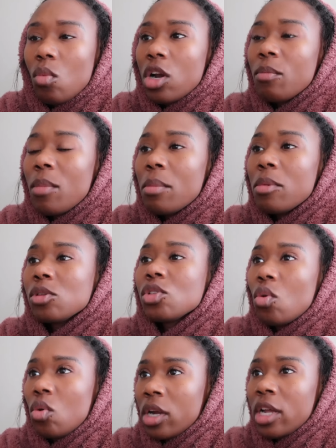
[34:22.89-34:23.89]
one of my
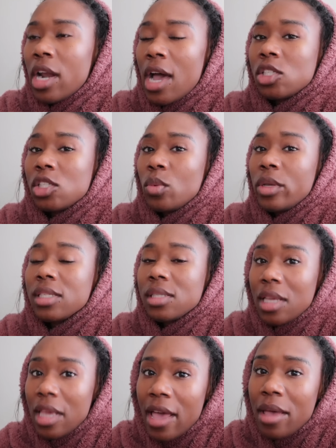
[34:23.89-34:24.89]
most organized
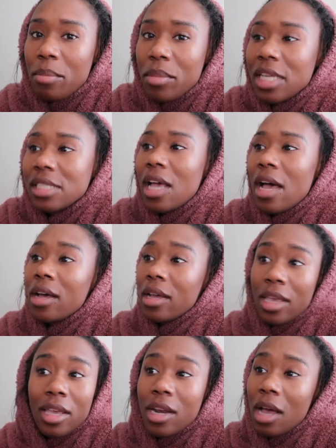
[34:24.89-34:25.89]
weeks yet, because
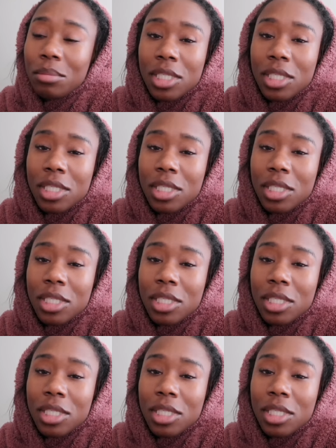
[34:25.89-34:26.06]
again,